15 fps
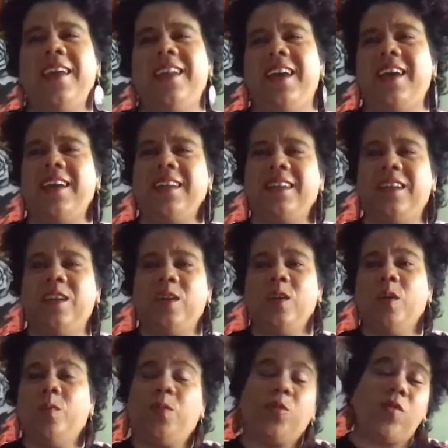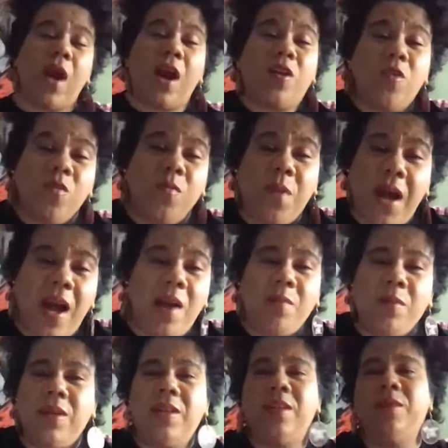And Barack
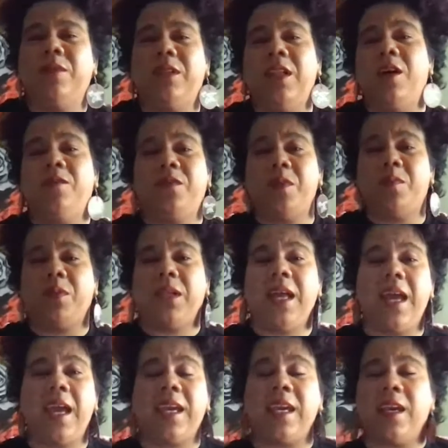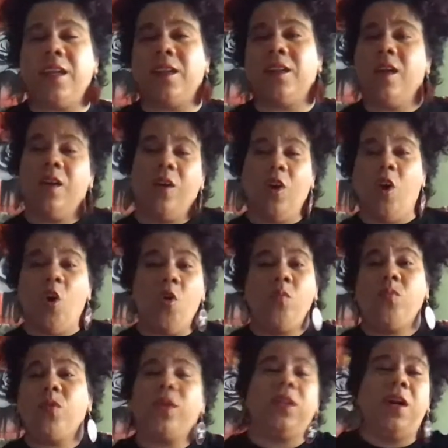Obama loved to play, and
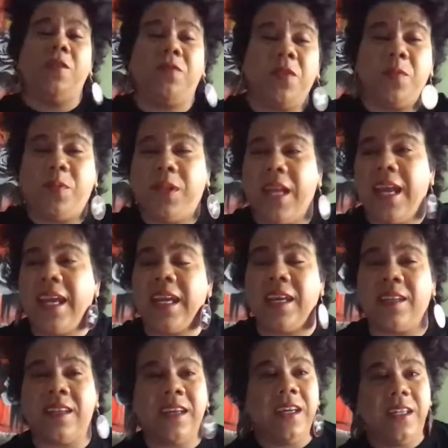Oprah loved to play, and